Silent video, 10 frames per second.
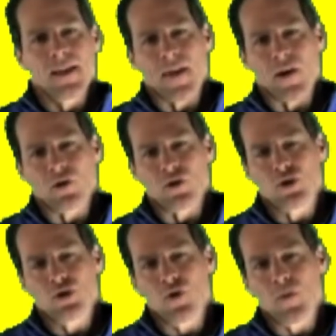that are
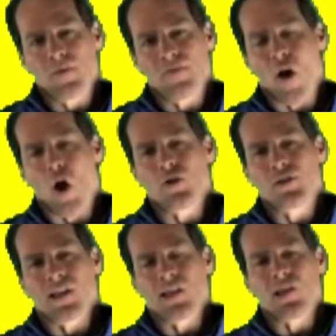consumed fall
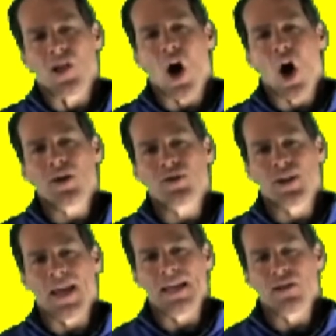into the
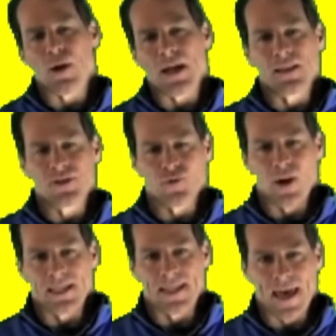long-chain
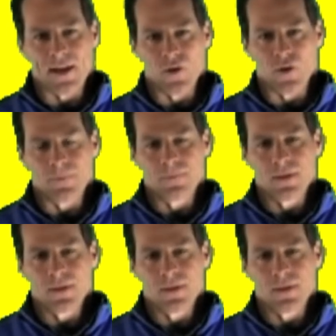triglyceride category.